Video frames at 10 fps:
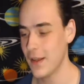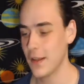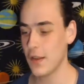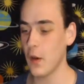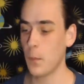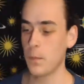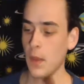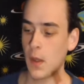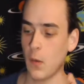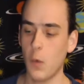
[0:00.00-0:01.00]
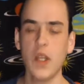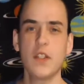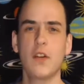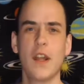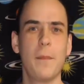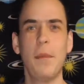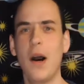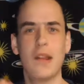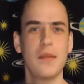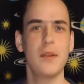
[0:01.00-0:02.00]
So, what could I
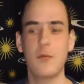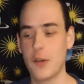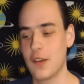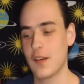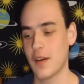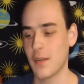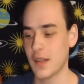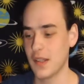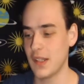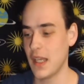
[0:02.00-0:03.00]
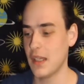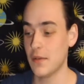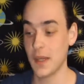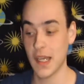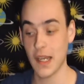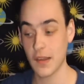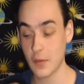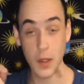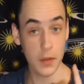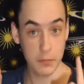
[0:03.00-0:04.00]
possibly want to talk about today, you may ask?
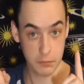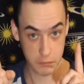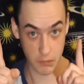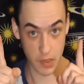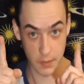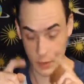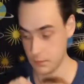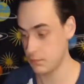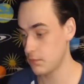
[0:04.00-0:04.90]
Well, simple.